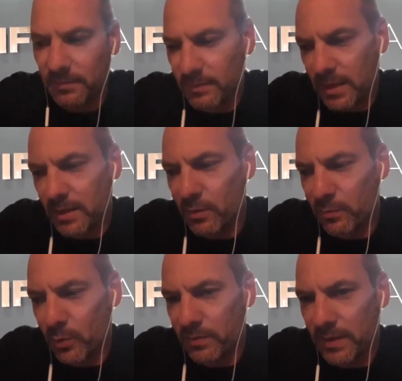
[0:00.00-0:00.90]
then you
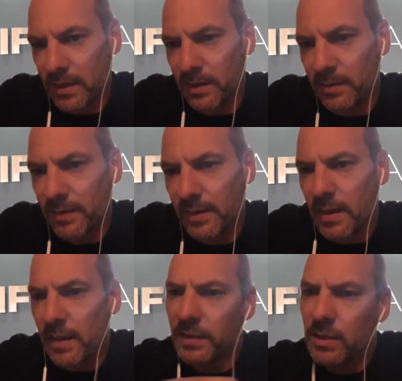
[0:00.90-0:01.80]
avoid failure. I
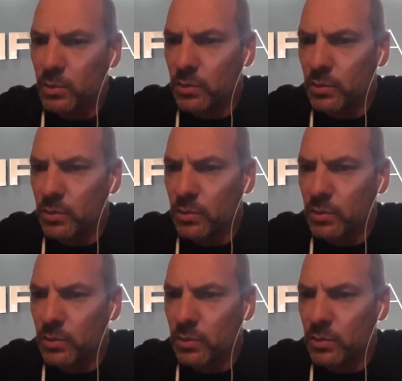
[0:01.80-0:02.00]
think there's also a